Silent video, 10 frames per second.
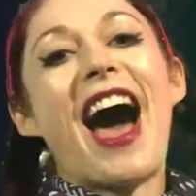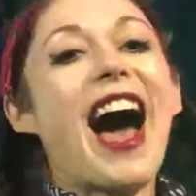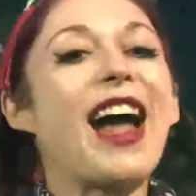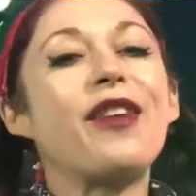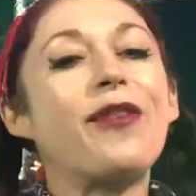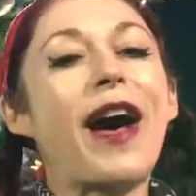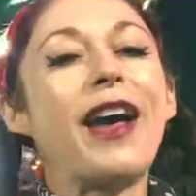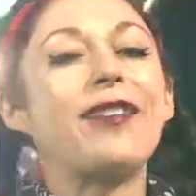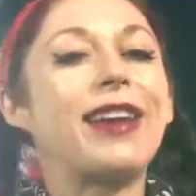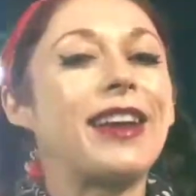
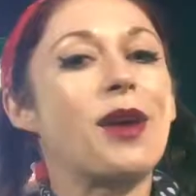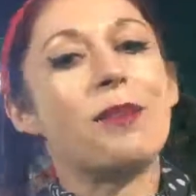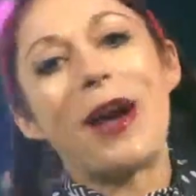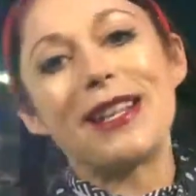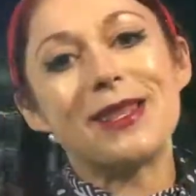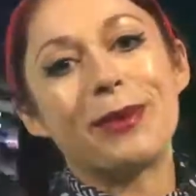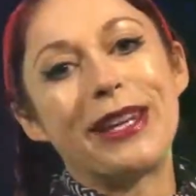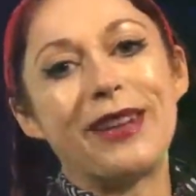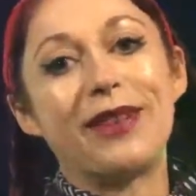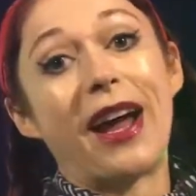high-fiving, and
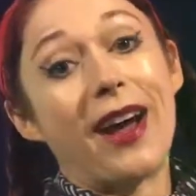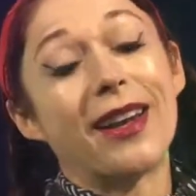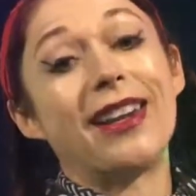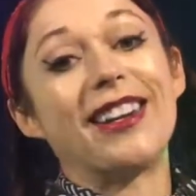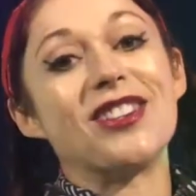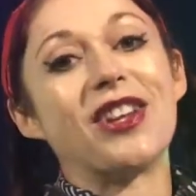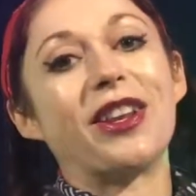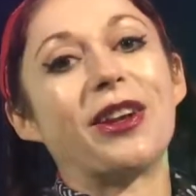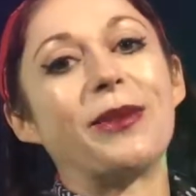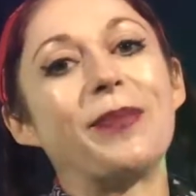possibly even hugging each
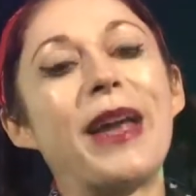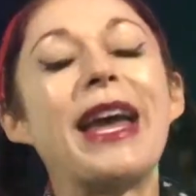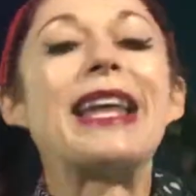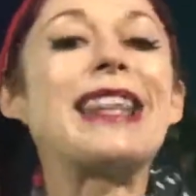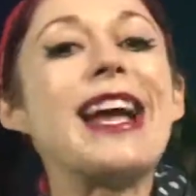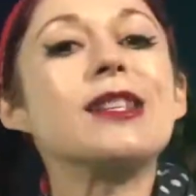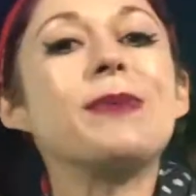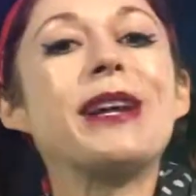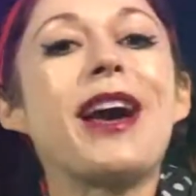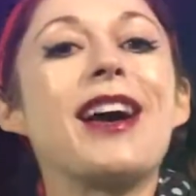other. And that's
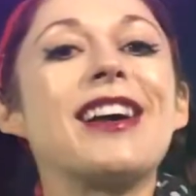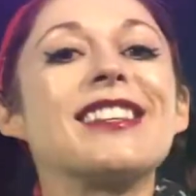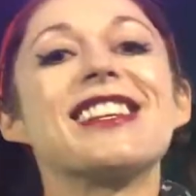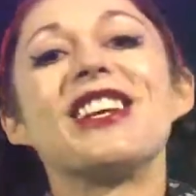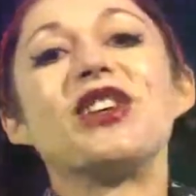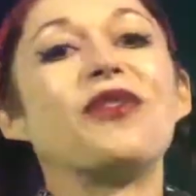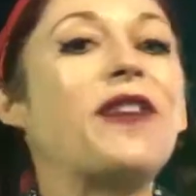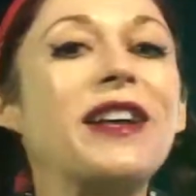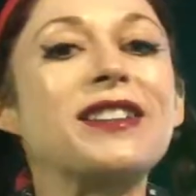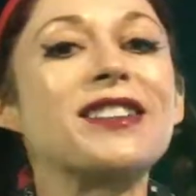because you
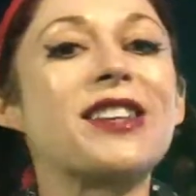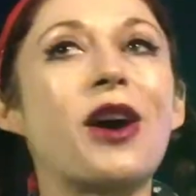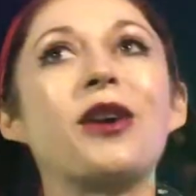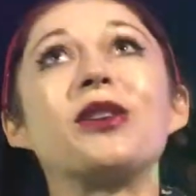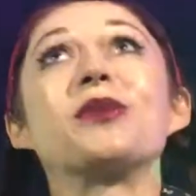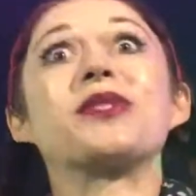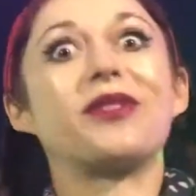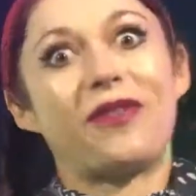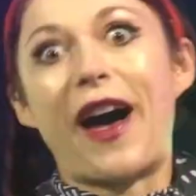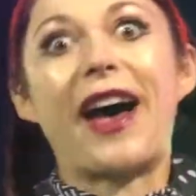felt as though you
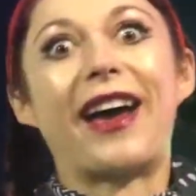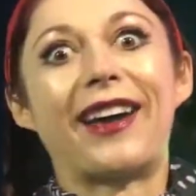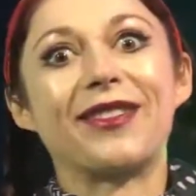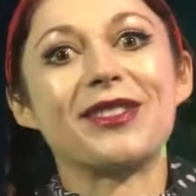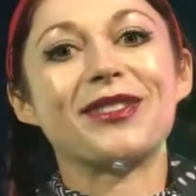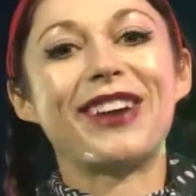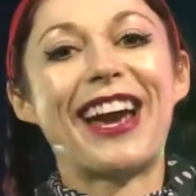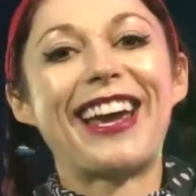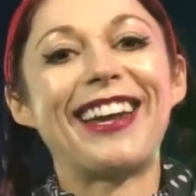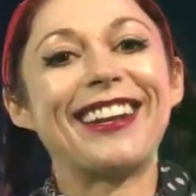survived,
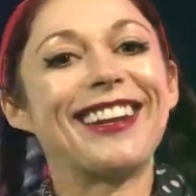right?